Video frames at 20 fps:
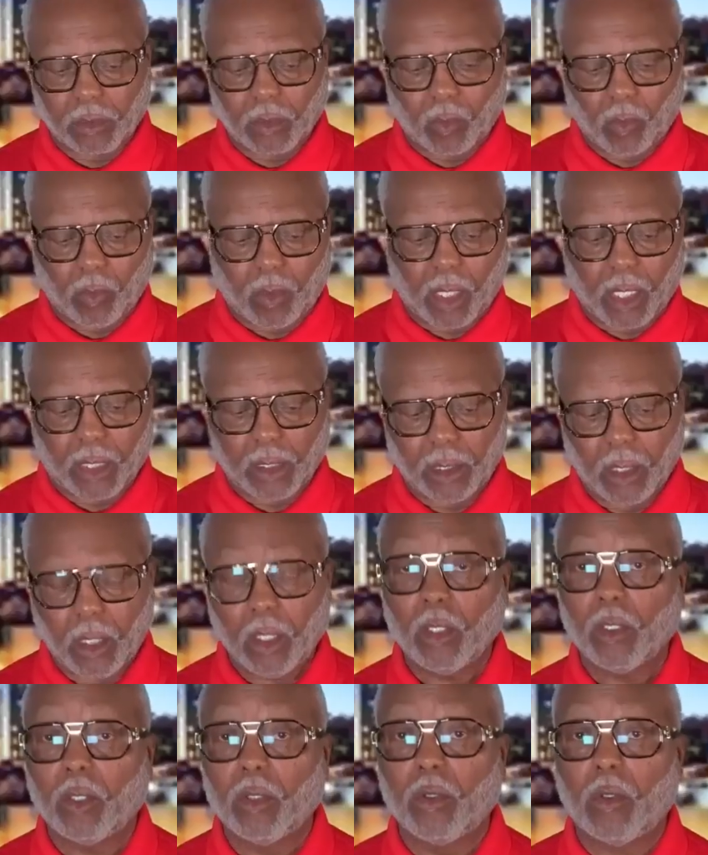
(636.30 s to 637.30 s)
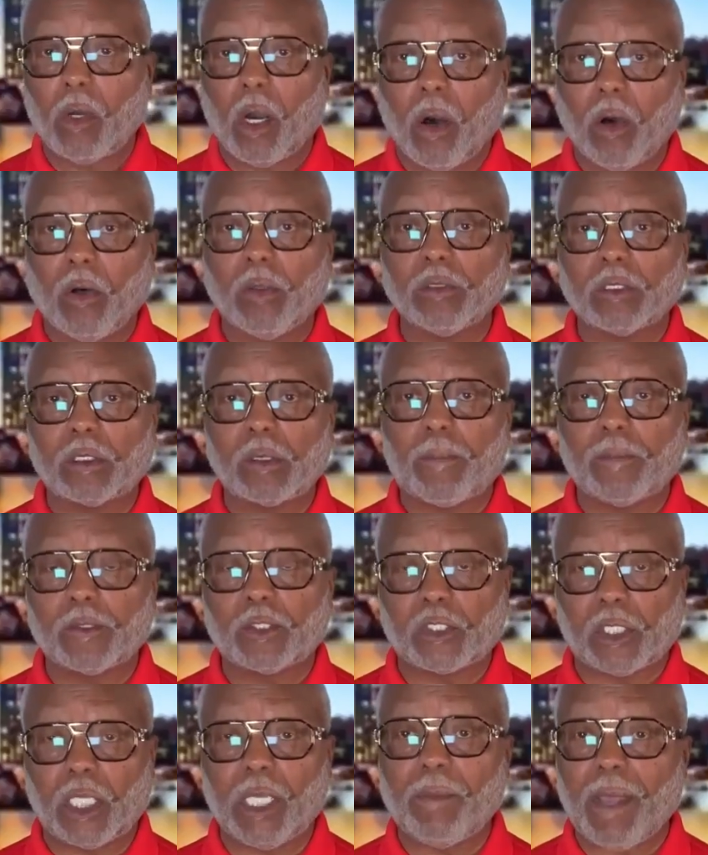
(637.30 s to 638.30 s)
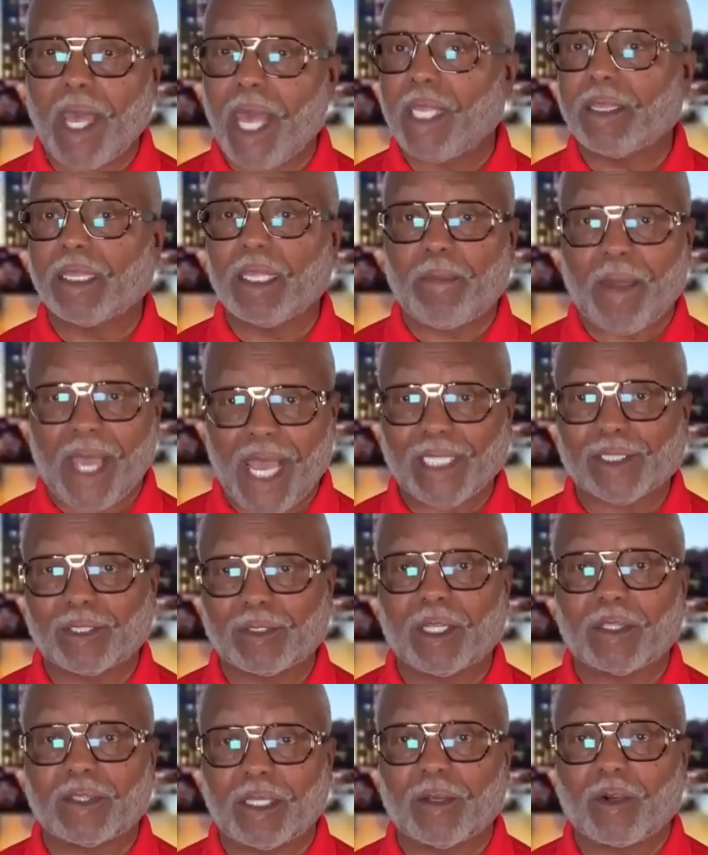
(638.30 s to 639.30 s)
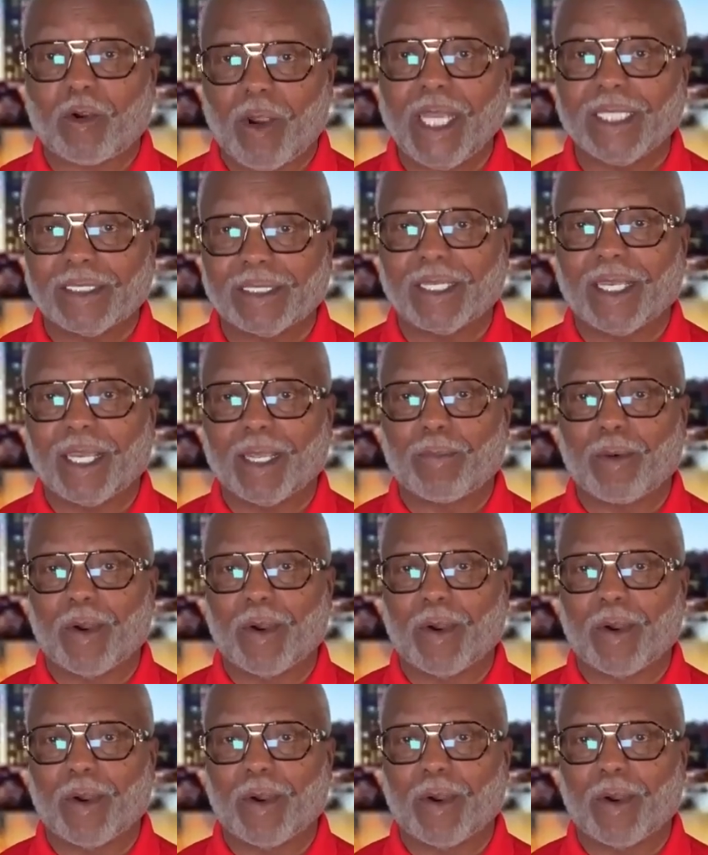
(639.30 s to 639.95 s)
the one who owns the sheep and the pasture that they're grazing in.